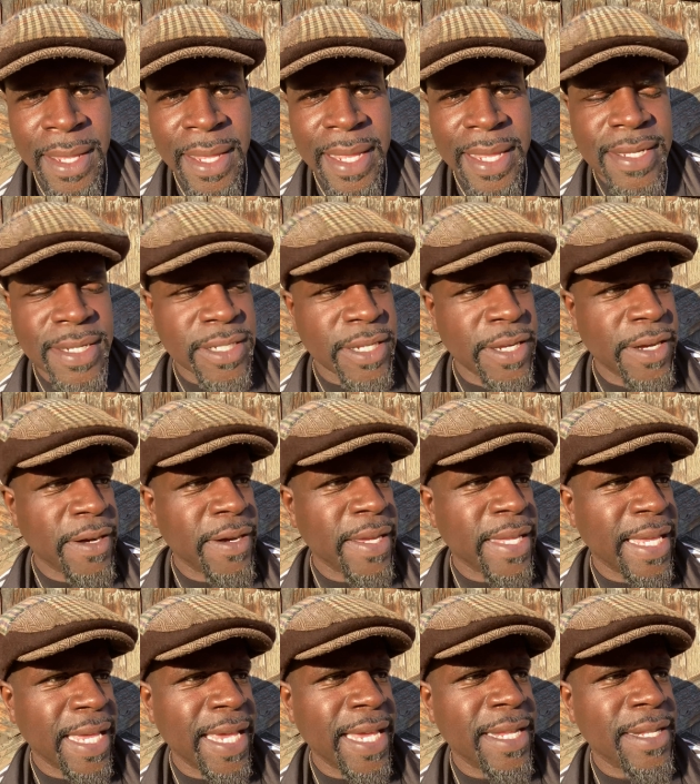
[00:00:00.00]
He is here
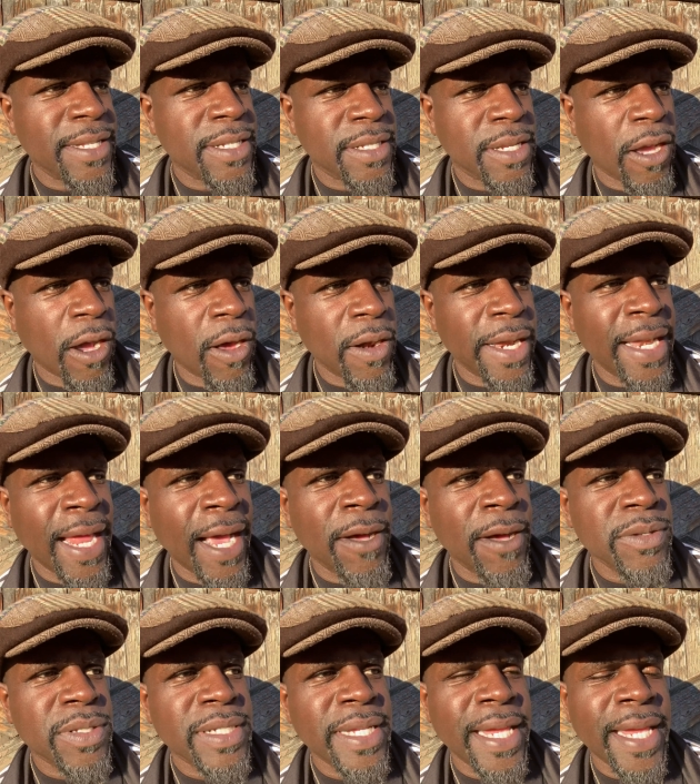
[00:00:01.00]
again calling
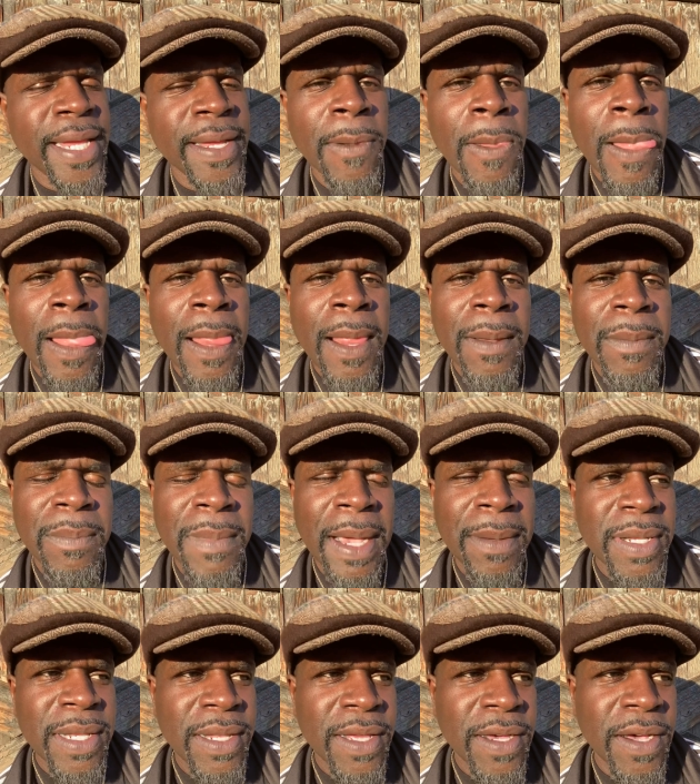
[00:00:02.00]
out saying, my
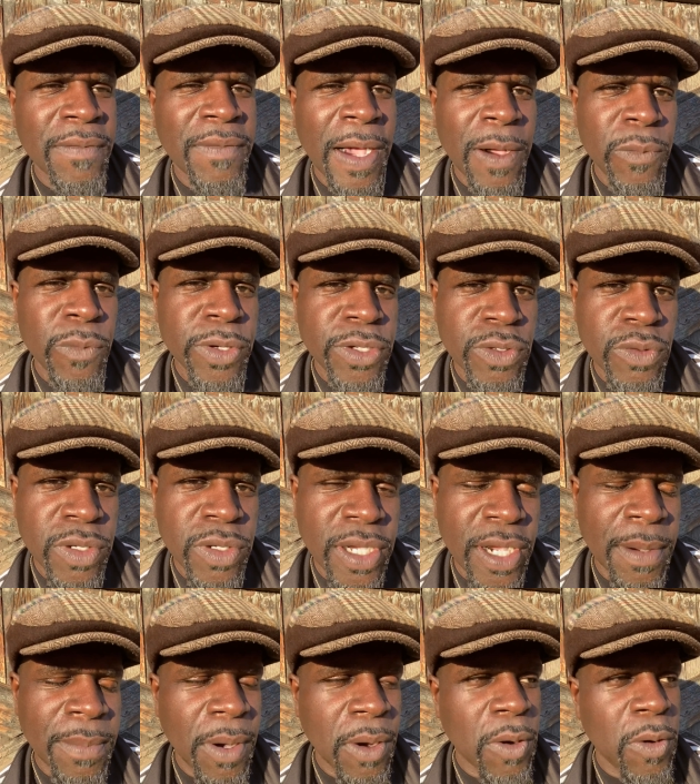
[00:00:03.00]
beloved, I wish you
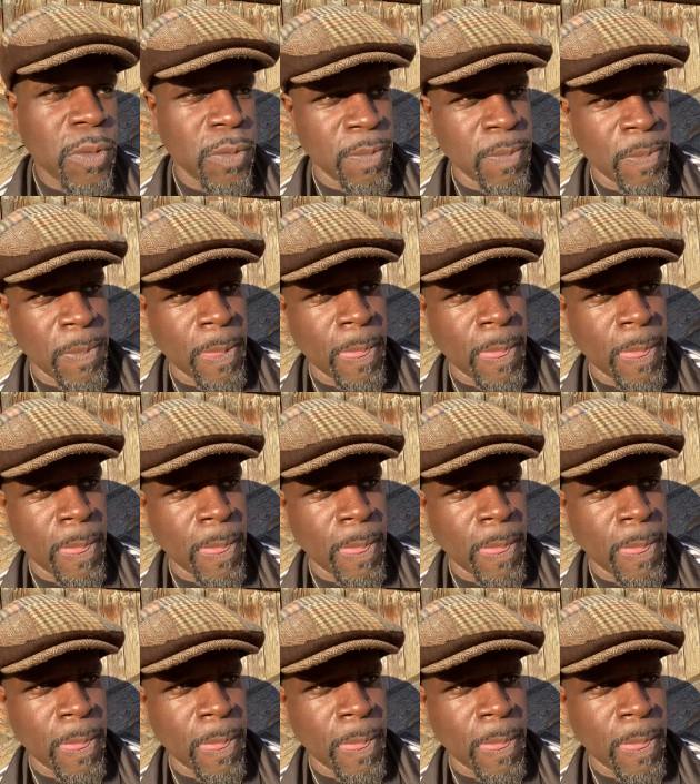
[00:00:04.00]
come home.